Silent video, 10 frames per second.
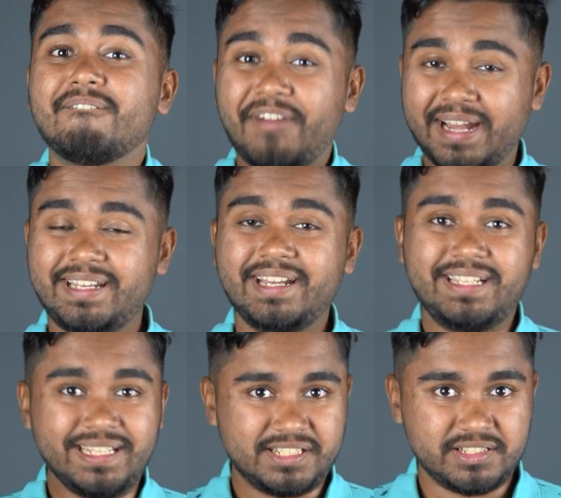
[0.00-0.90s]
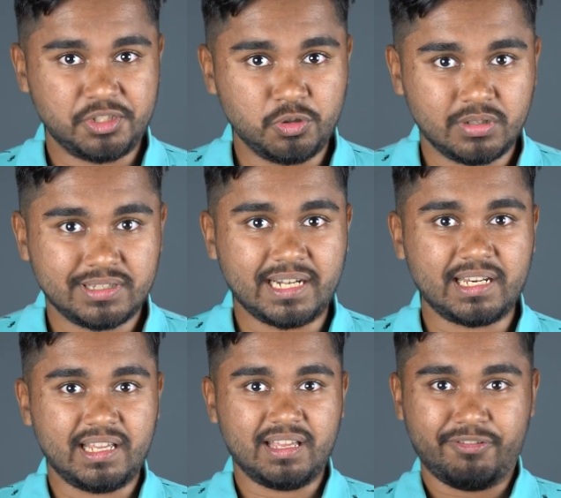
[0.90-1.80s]
Fighting teaches you
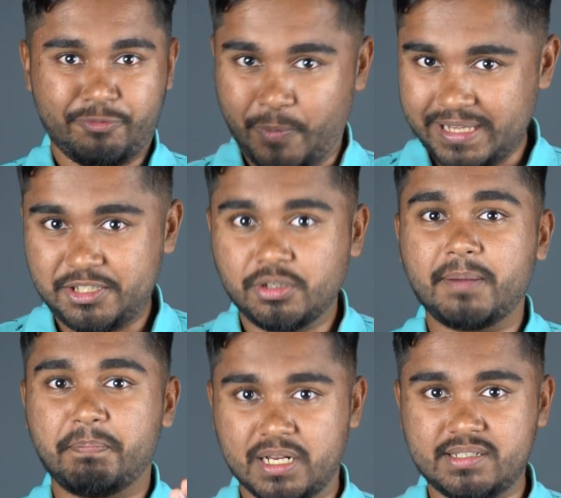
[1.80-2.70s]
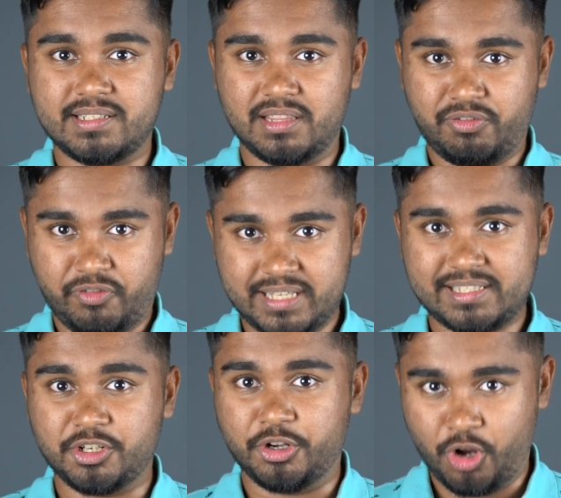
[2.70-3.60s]
that once you get punched in the face
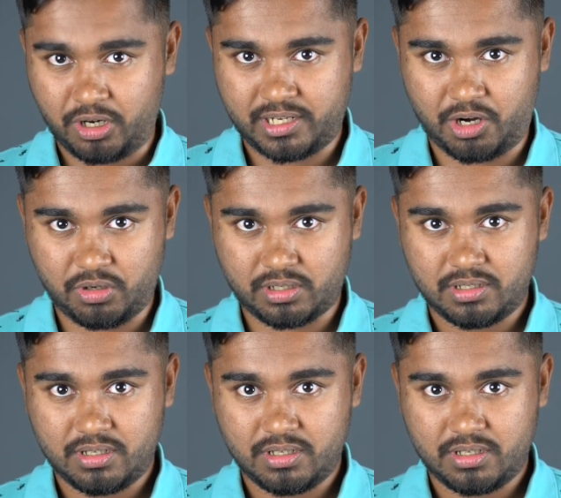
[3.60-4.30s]
and you're knocked out,